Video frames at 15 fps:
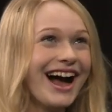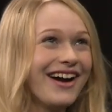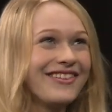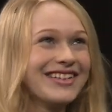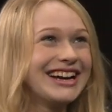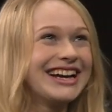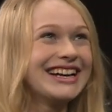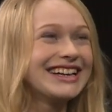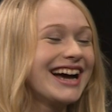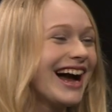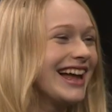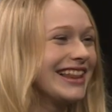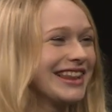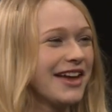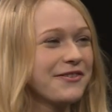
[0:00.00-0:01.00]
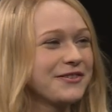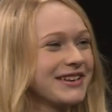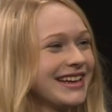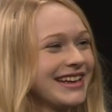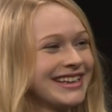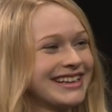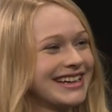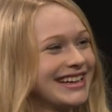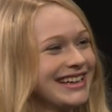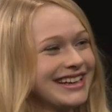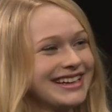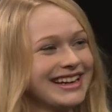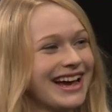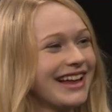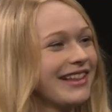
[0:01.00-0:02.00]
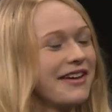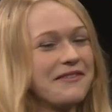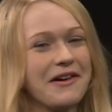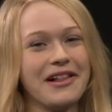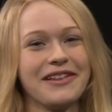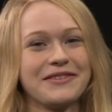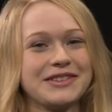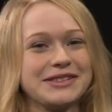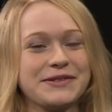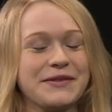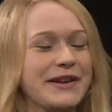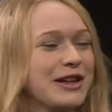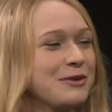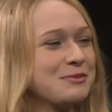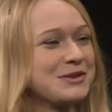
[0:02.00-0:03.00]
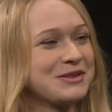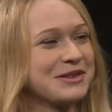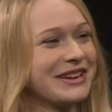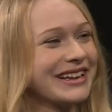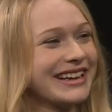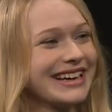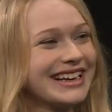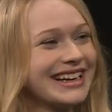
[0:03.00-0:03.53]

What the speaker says: I mean, I loved Lincoln. I love all of his films, really.